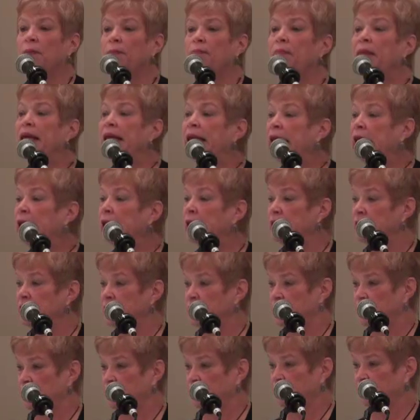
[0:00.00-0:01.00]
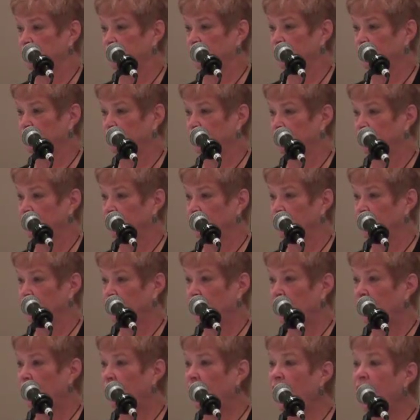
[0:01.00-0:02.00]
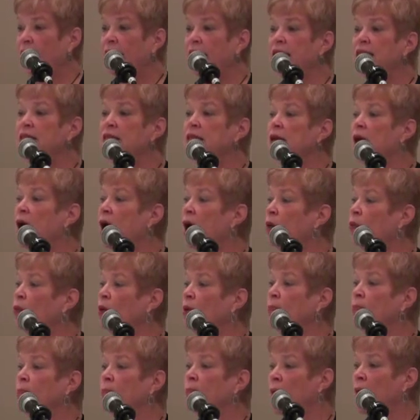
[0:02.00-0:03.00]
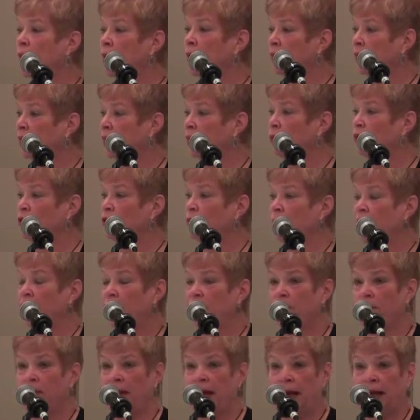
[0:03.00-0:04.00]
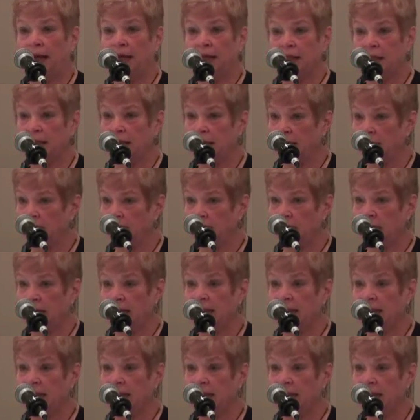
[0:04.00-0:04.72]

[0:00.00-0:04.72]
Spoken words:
meaningless. That is not what modeling with mathematics is.